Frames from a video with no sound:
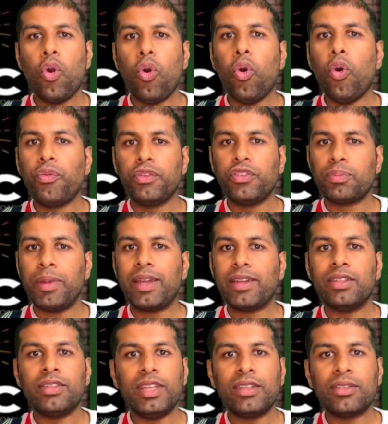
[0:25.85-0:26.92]
or if you just made
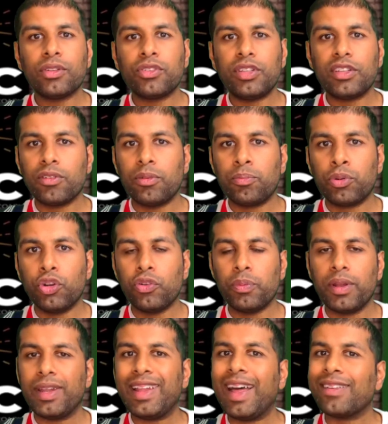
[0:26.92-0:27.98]
a seasonal seasonal
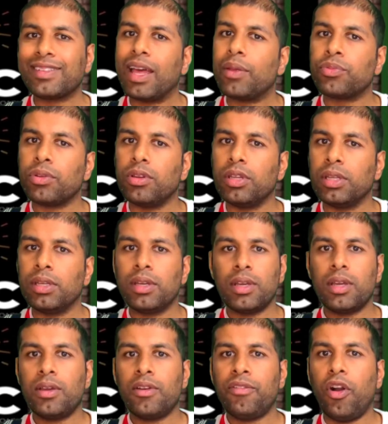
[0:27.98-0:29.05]
improvement, that's absolutely
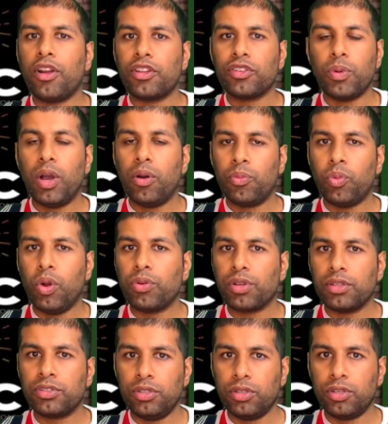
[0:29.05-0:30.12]
fine as well. And well
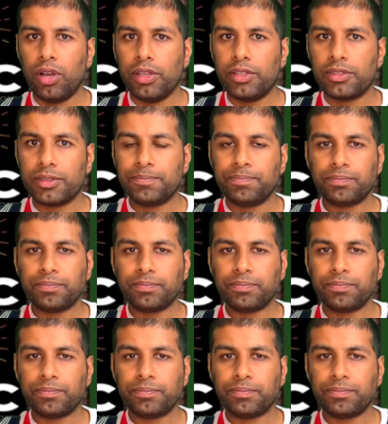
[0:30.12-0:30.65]
done to you guys.